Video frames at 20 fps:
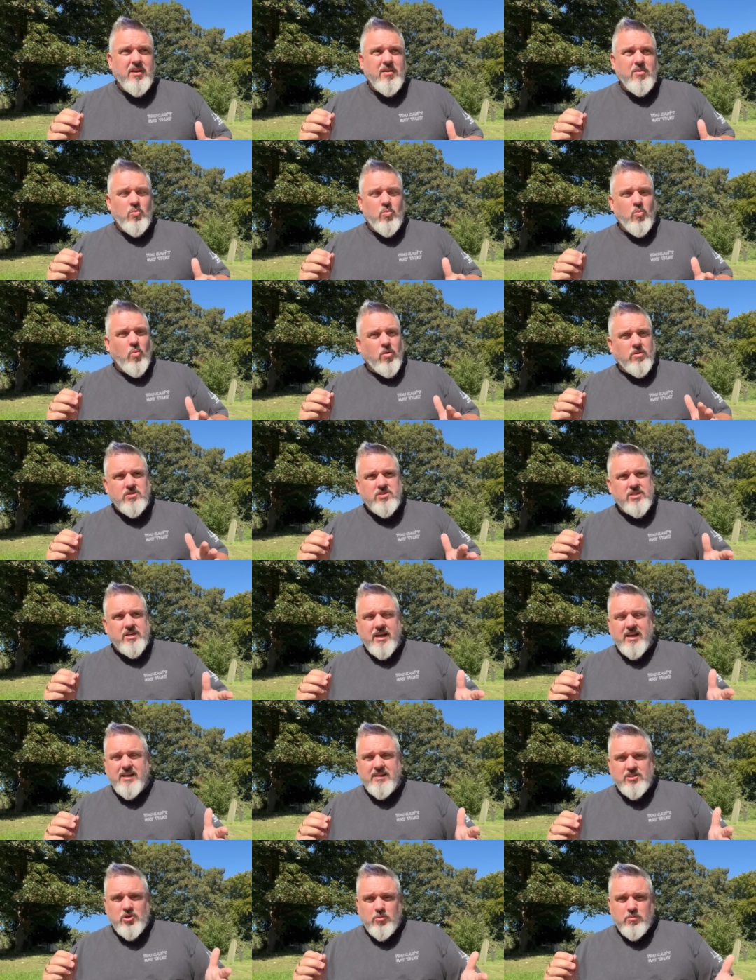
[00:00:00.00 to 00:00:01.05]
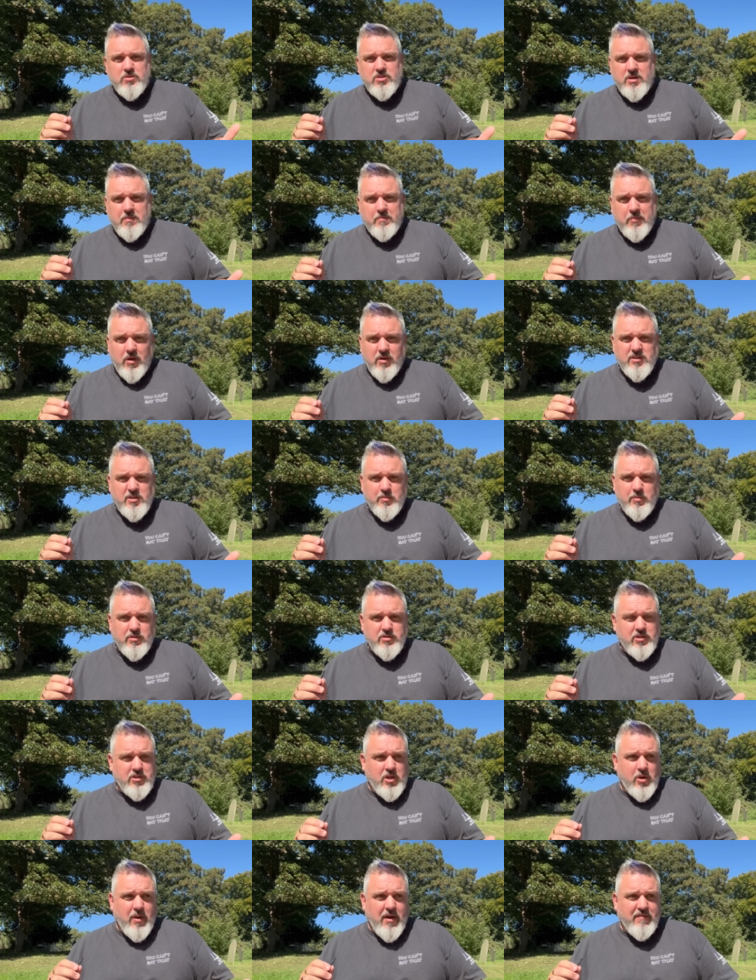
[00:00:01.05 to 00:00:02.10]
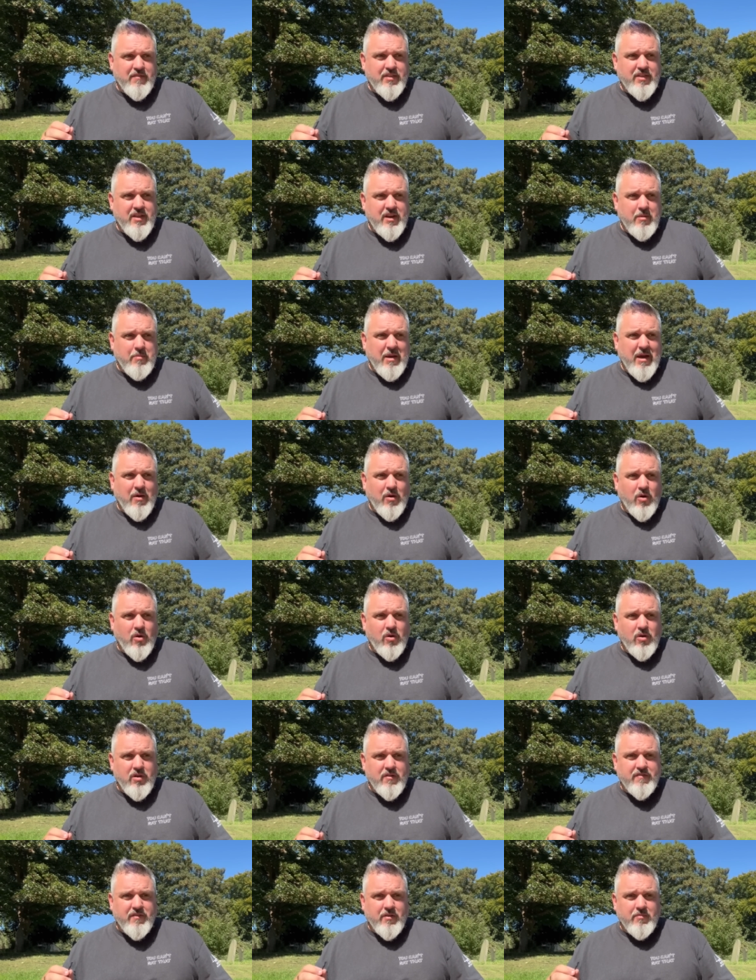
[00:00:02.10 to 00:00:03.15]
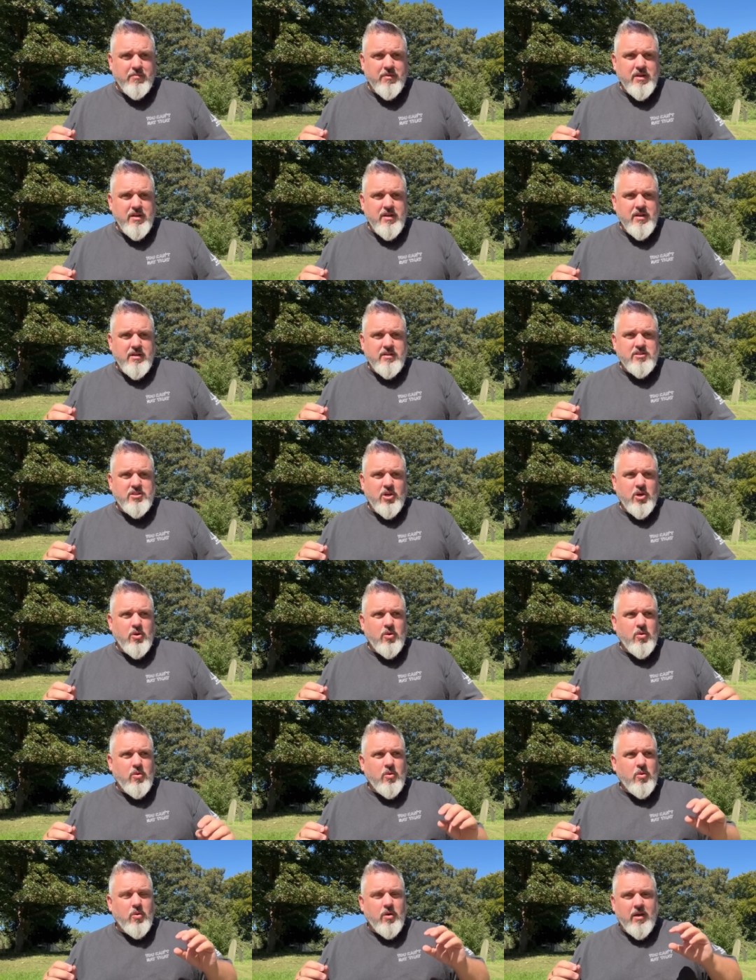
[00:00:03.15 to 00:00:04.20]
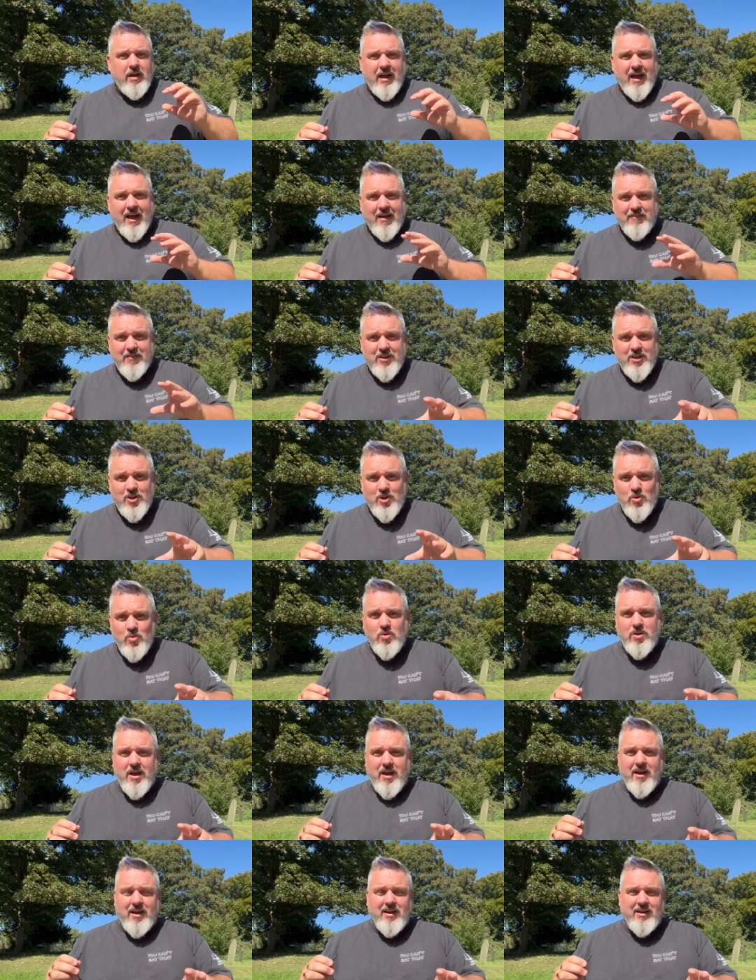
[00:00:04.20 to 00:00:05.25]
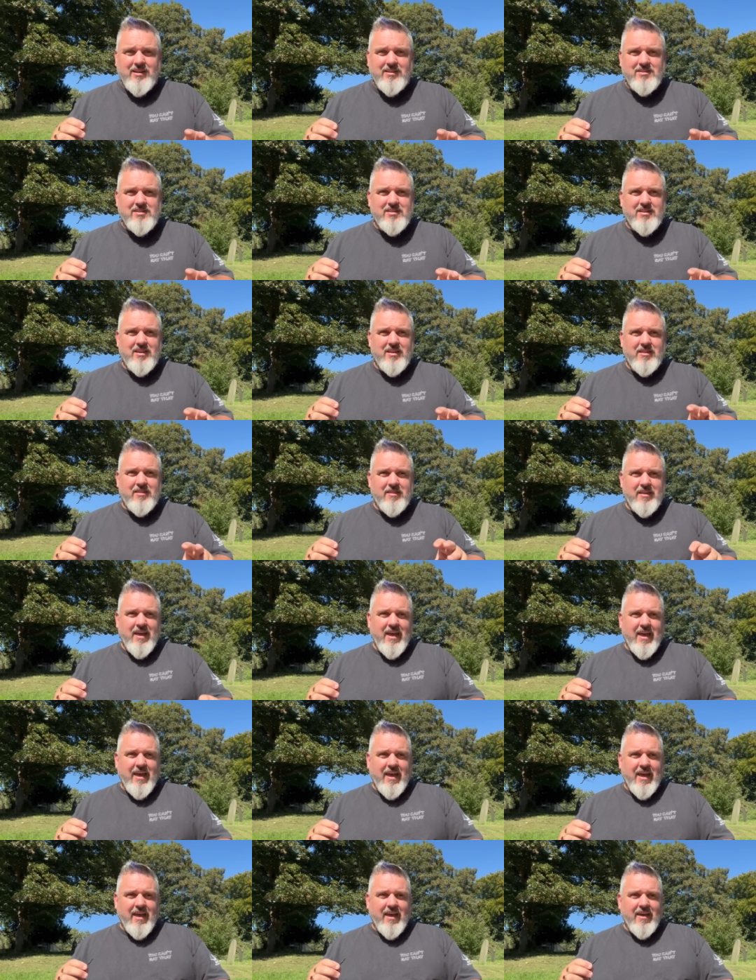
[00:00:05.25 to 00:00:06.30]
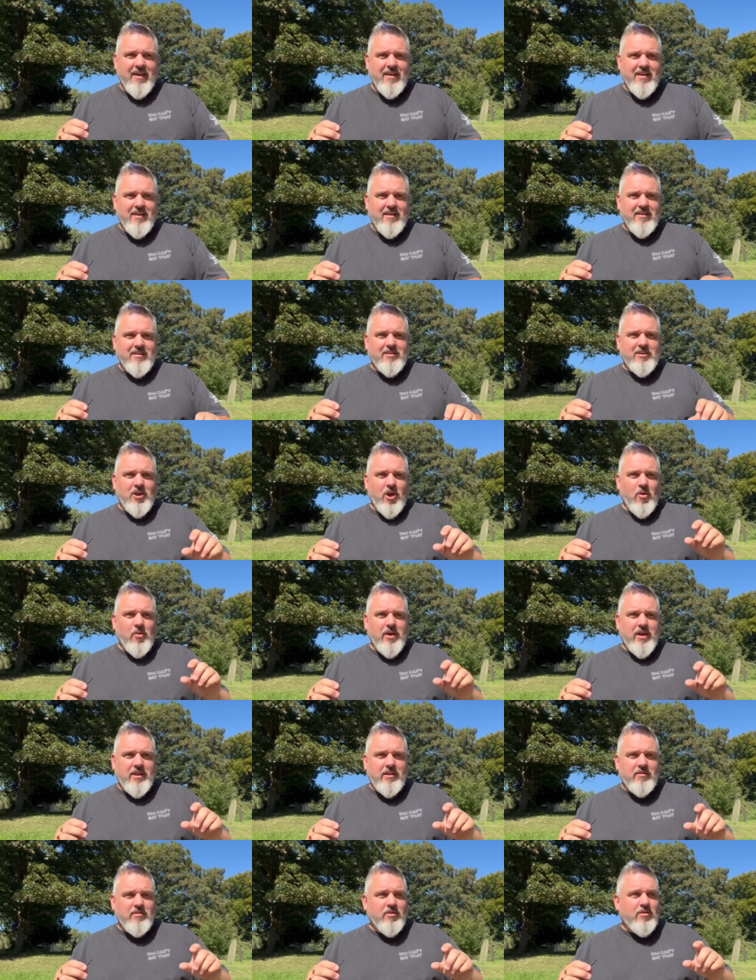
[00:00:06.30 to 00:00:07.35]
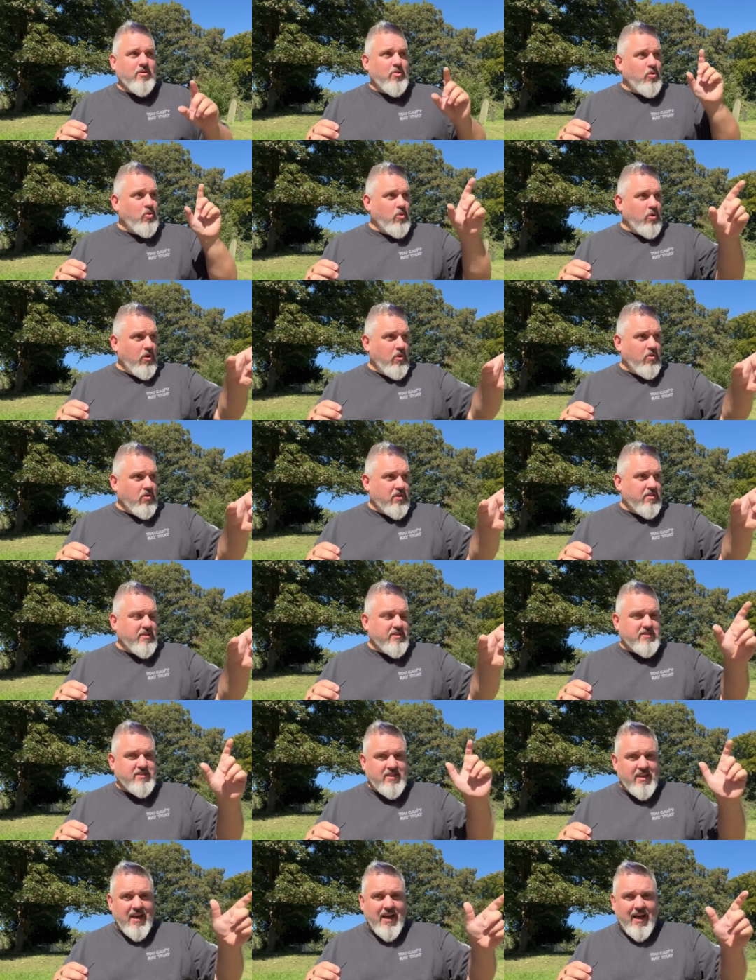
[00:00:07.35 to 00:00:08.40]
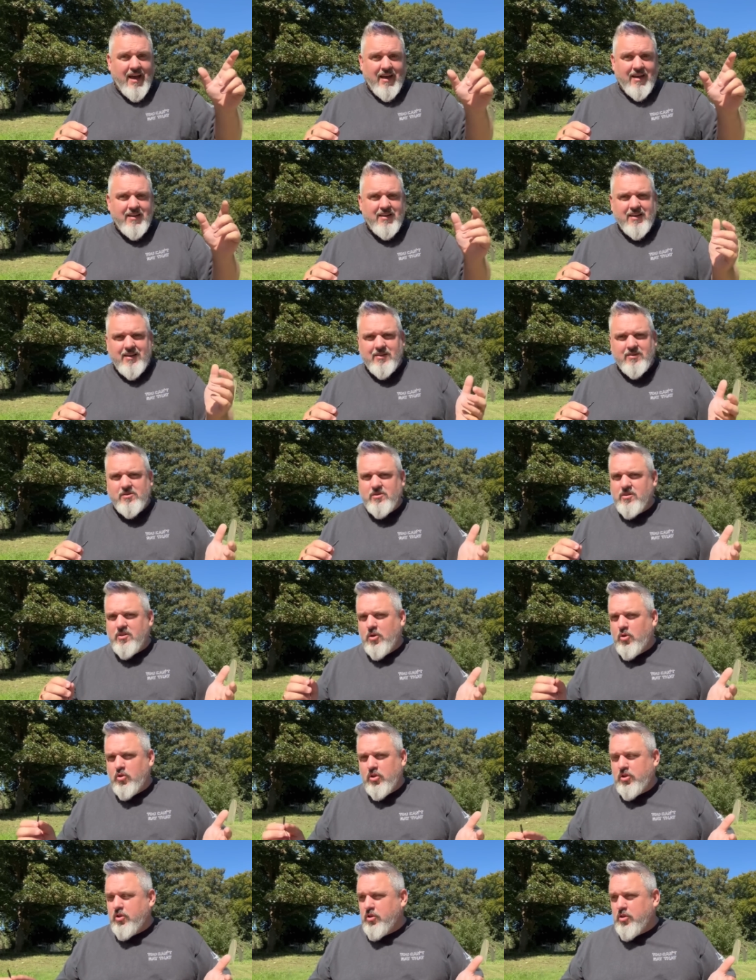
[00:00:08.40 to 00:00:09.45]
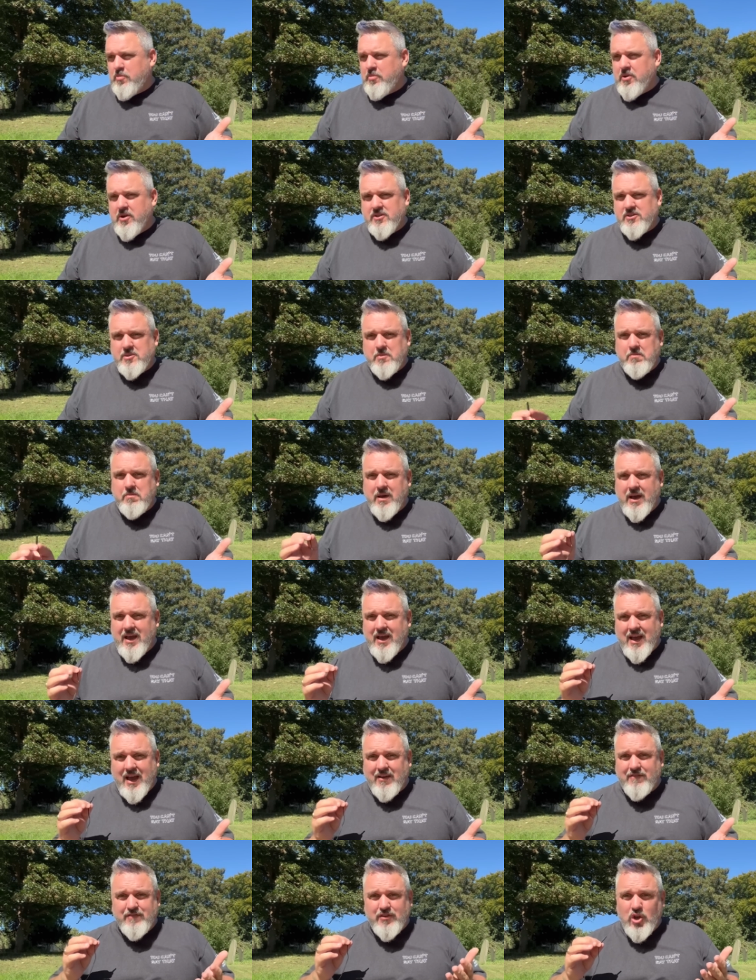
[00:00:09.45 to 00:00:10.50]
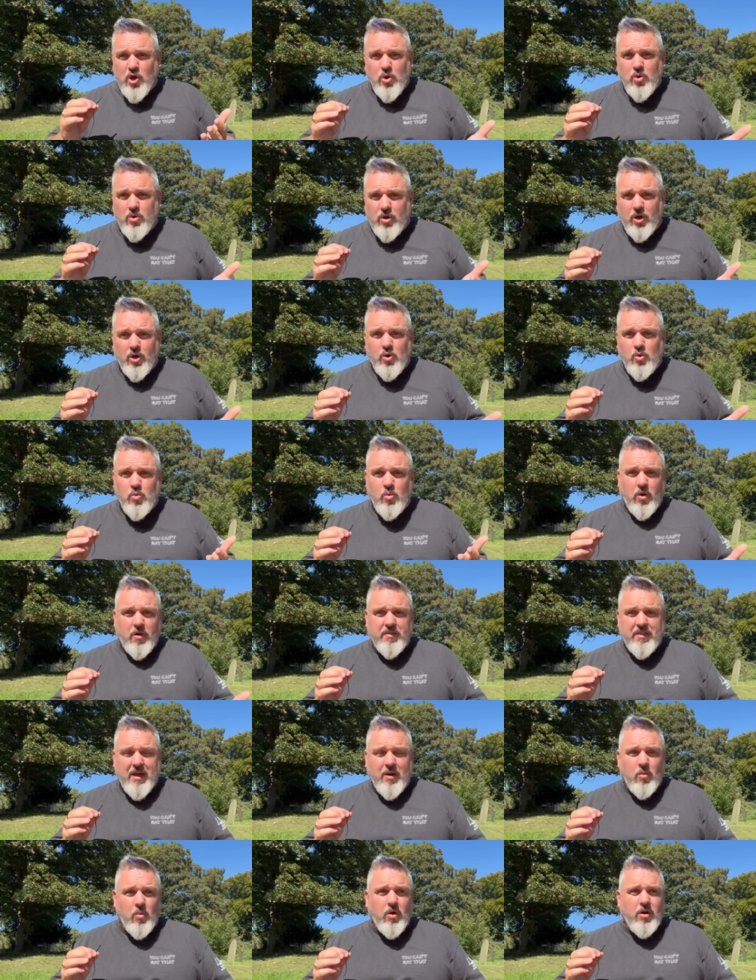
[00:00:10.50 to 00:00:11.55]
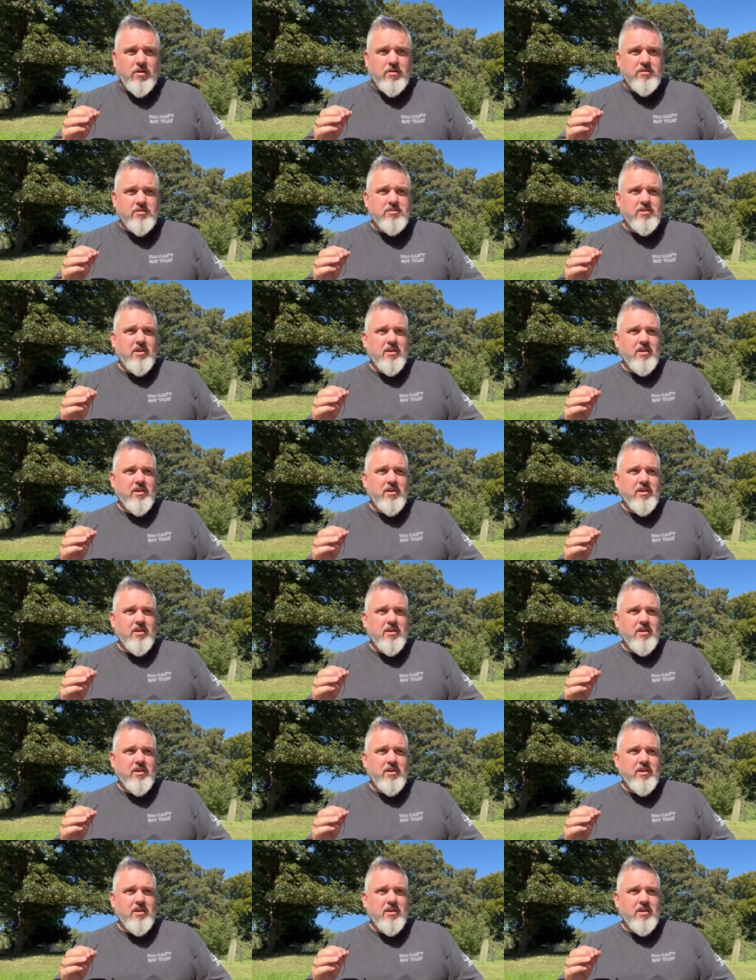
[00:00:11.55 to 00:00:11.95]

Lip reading: Once again, it's almost impossible to know everything about all of them. So having you guys there going, oh look, there's that, and another person might have no clue what that was.